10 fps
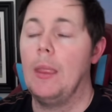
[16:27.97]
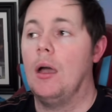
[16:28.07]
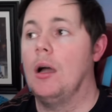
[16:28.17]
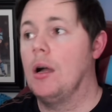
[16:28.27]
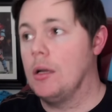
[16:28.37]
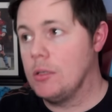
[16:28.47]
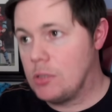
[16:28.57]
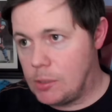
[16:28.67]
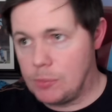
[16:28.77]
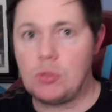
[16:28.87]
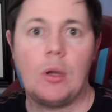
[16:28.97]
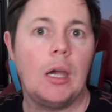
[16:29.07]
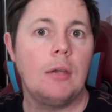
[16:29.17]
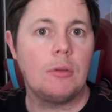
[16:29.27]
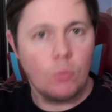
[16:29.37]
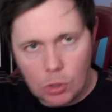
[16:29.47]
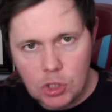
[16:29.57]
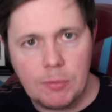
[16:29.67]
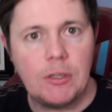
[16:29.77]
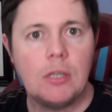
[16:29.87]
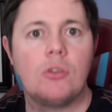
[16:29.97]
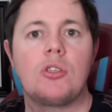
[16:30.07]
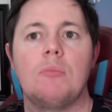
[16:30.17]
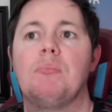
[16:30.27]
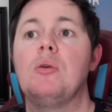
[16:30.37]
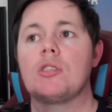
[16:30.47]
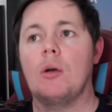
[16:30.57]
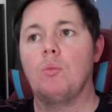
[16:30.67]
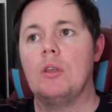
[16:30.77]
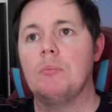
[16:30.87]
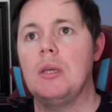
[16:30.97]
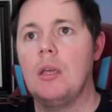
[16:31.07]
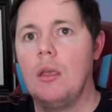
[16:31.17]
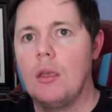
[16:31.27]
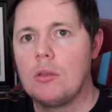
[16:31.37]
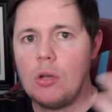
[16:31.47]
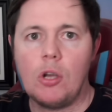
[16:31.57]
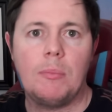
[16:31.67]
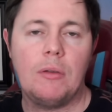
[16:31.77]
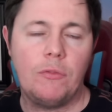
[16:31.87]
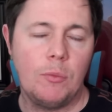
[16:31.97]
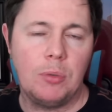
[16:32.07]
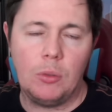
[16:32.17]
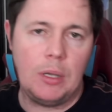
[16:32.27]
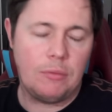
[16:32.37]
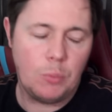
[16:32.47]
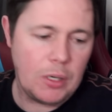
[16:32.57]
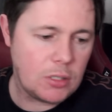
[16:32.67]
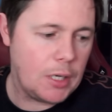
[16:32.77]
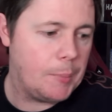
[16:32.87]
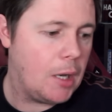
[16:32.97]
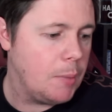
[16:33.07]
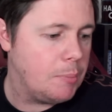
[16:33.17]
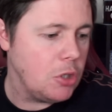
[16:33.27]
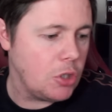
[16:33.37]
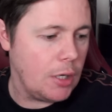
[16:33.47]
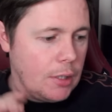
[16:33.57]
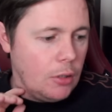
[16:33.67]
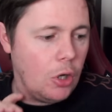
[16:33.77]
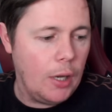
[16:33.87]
and subscribed and watched my videos and puts up with me talking about football away from West Ham. I appreciate it a lot.